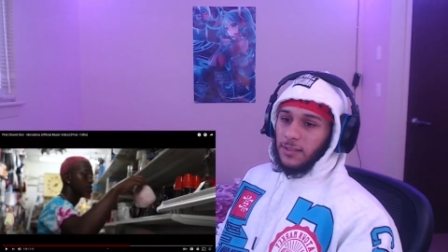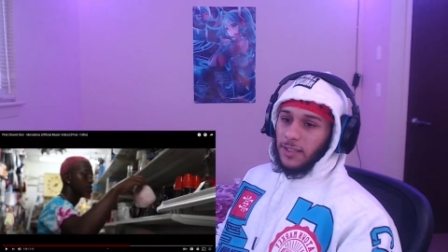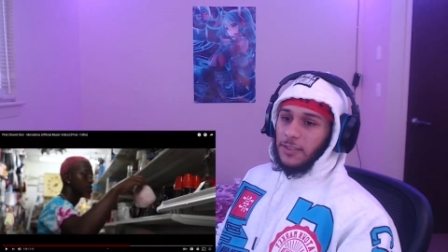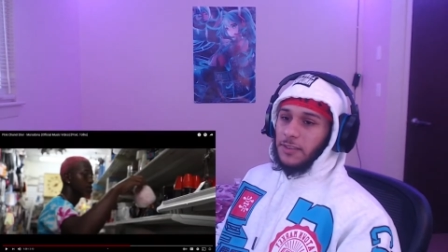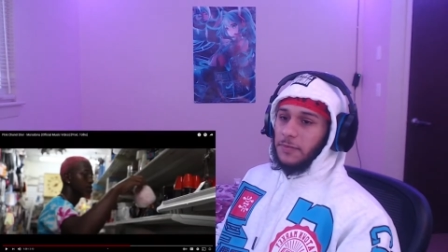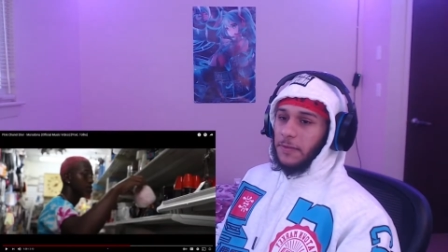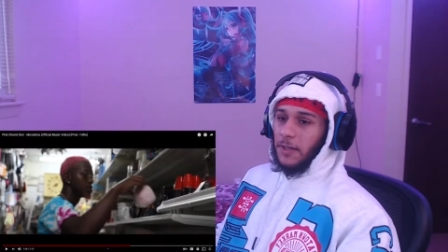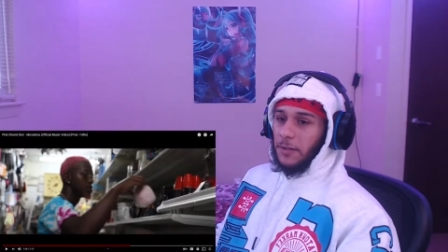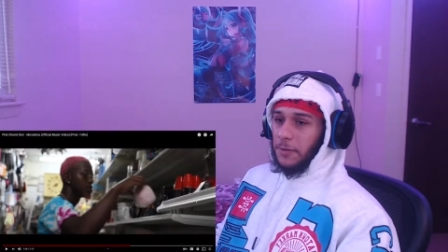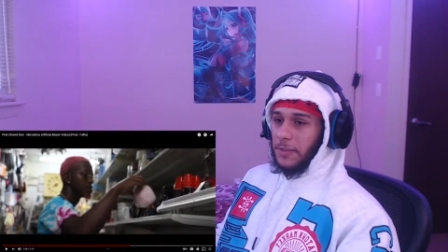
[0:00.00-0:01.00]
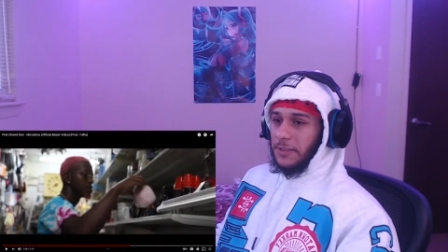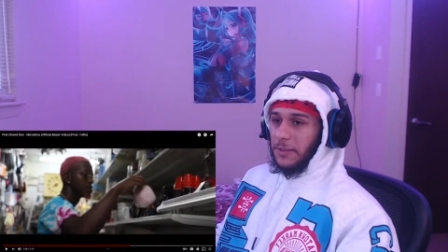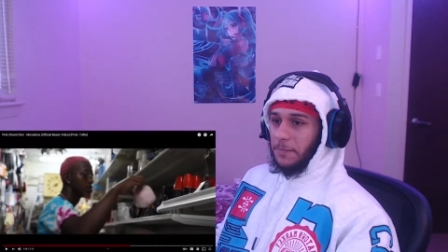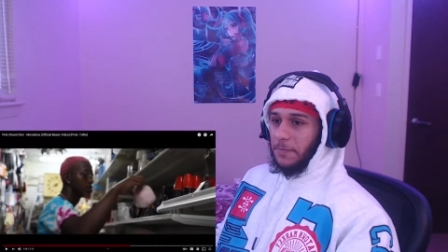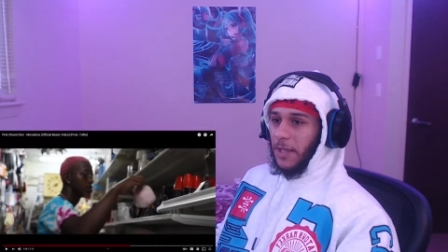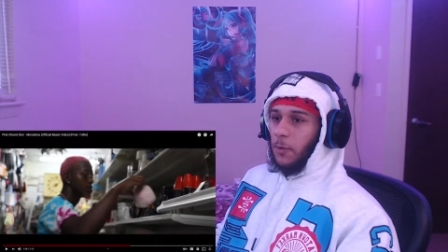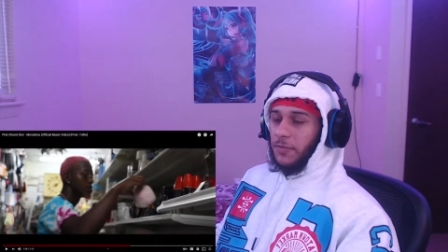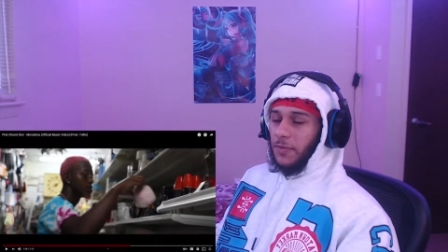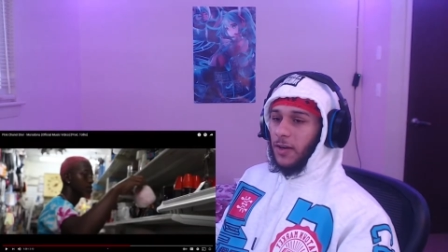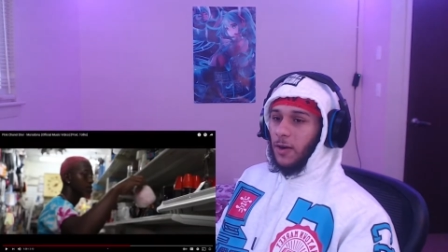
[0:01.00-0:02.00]
That shit was fire though, right there. That
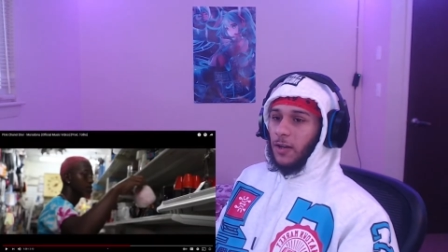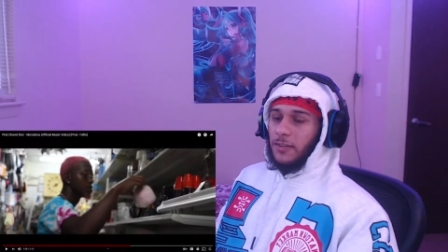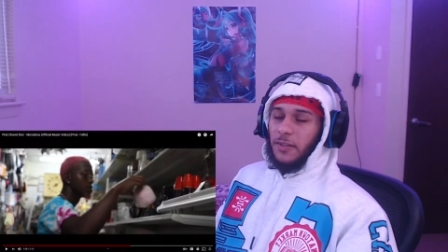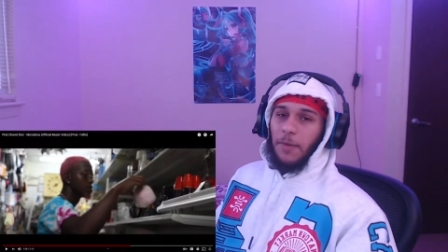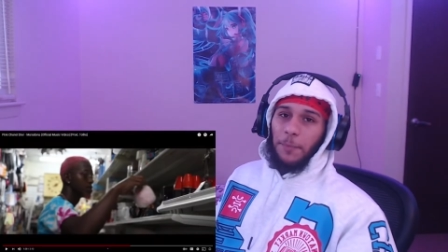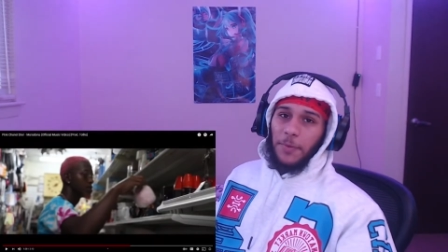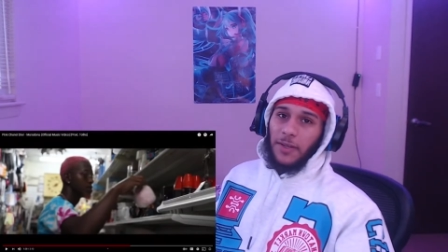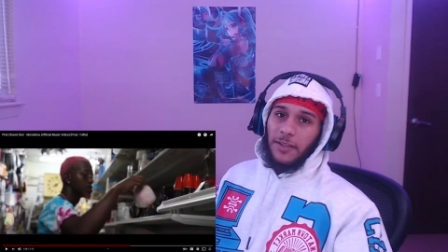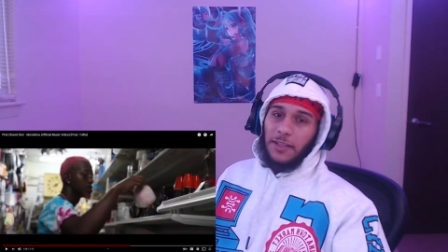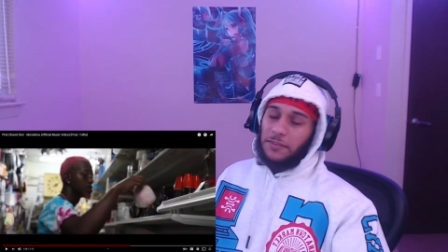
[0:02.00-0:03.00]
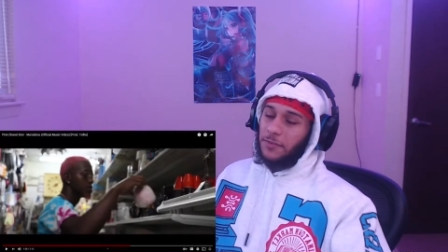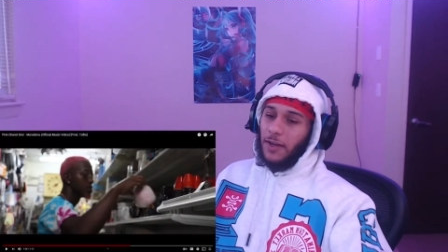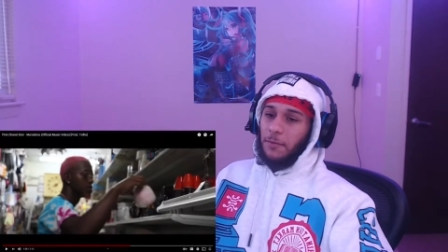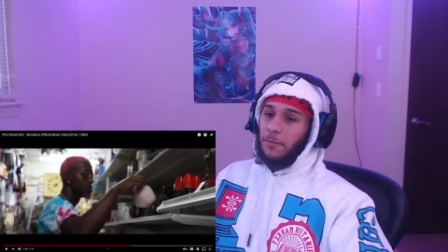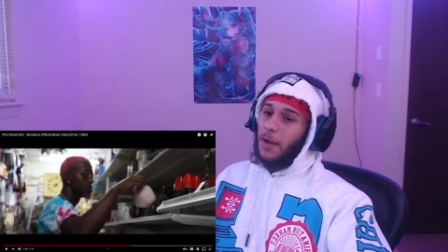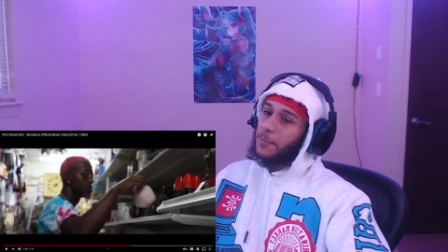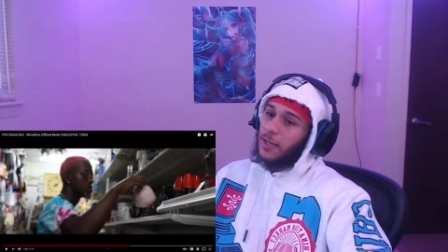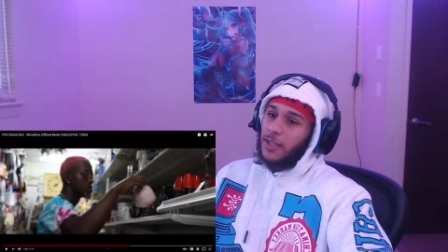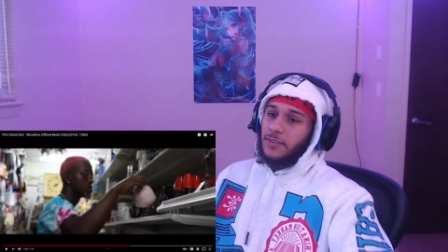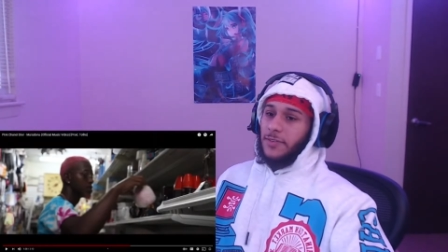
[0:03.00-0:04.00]
was fire. Honestly, my opinion, that's fire. My
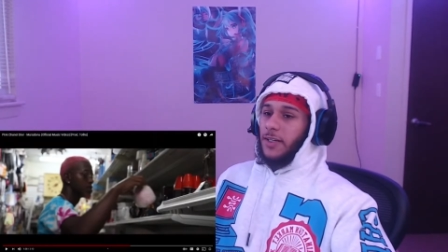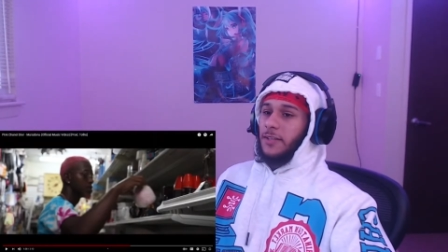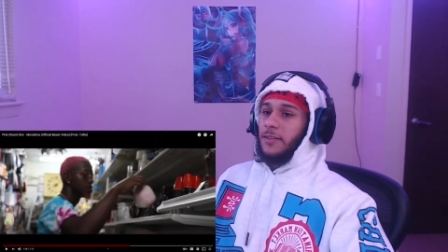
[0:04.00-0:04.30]
opinion, that's fire.